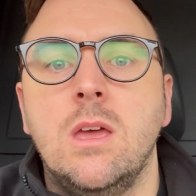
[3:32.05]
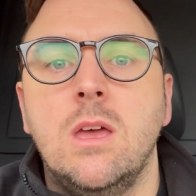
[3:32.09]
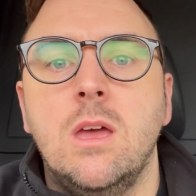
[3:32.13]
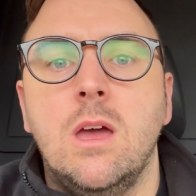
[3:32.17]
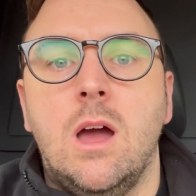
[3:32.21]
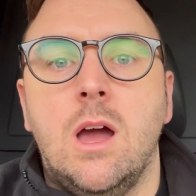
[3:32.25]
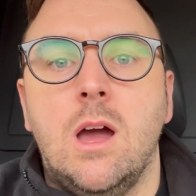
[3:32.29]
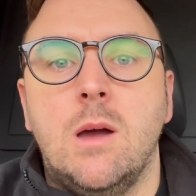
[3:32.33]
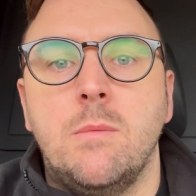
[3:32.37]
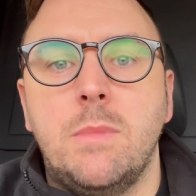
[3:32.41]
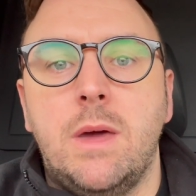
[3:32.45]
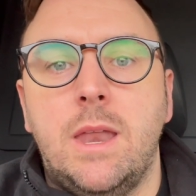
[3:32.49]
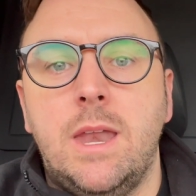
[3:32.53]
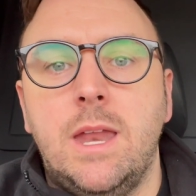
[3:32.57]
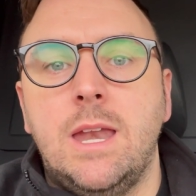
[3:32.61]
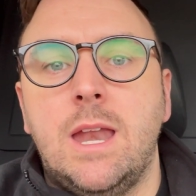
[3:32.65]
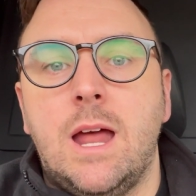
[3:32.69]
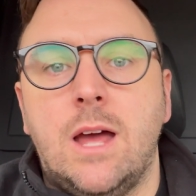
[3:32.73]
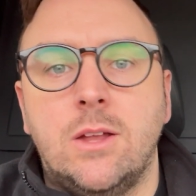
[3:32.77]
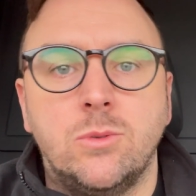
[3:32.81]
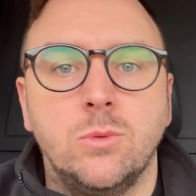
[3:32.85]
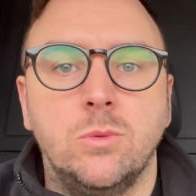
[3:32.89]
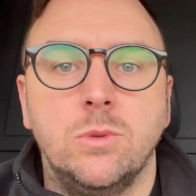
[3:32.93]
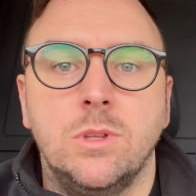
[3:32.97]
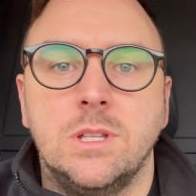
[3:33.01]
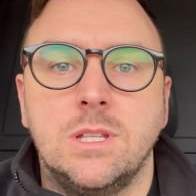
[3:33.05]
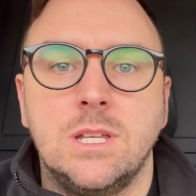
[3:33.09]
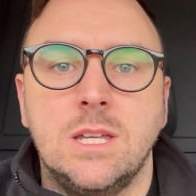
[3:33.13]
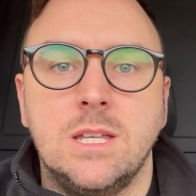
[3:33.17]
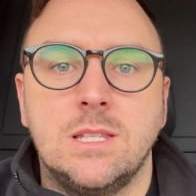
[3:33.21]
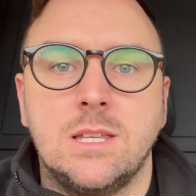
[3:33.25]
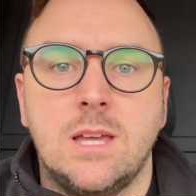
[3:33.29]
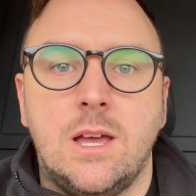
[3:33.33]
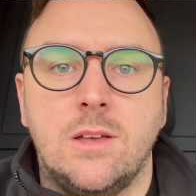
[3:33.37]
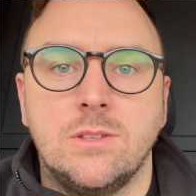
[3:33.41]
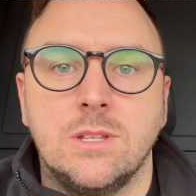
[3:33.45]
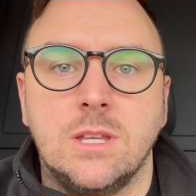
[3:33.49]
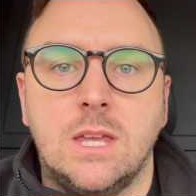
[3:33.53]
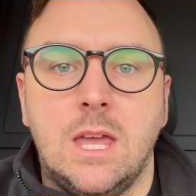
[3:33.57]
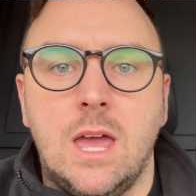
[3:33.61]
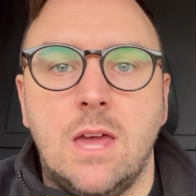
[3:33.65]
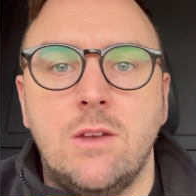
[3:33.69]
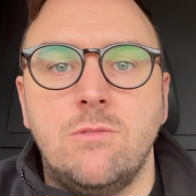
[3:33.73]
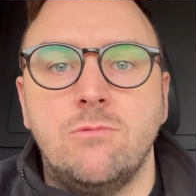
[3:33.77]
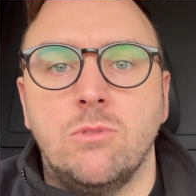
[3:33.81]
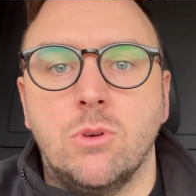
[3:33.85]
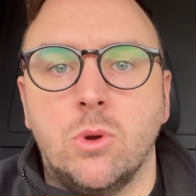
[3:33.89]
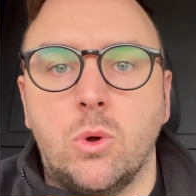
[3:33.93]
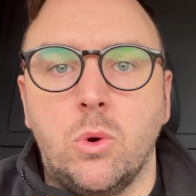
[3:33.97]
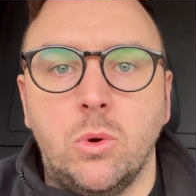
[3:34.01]
and then add all the details
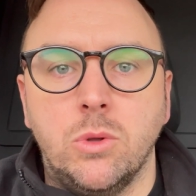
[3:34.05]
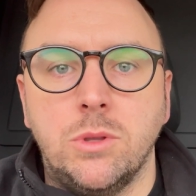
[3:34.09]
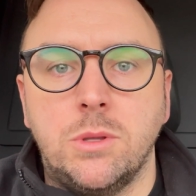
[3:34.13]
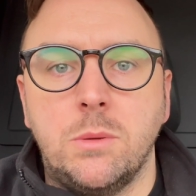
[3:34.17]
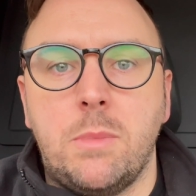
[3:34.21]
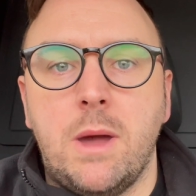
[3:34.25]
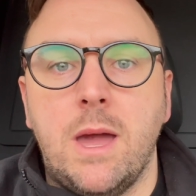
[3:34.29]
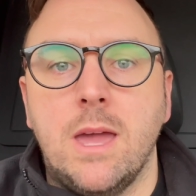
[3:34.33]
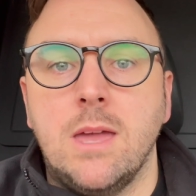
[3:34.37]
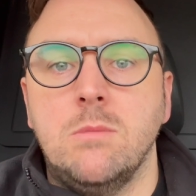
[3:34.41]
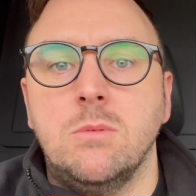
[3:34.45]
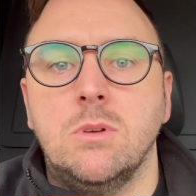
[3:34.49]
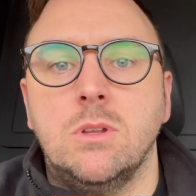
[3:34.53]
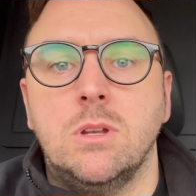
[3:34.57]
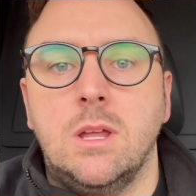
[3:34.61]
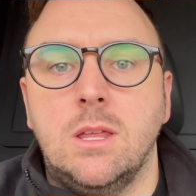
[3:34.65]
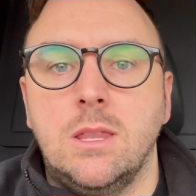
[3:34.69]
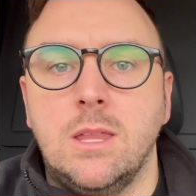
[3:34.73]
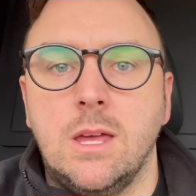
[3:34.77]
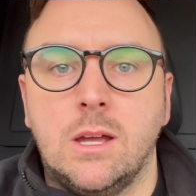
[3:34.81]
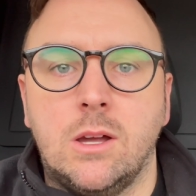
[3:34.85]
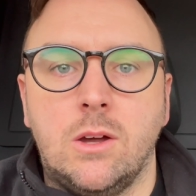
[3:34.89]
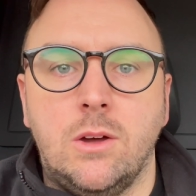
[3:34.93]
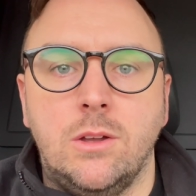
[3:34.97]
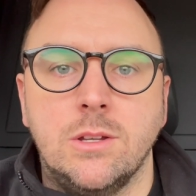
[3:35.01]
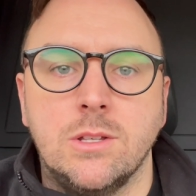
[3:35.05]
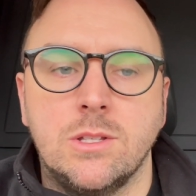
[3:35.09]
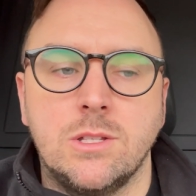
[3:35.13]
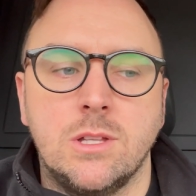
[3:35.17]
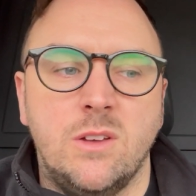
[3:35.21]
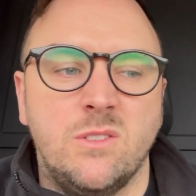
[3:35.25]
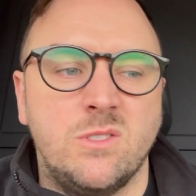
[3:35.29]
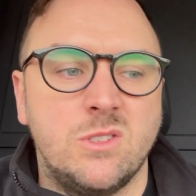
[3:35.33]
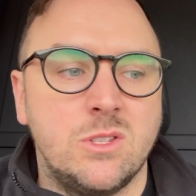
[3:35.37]
again, record the payment and that kind of stuff.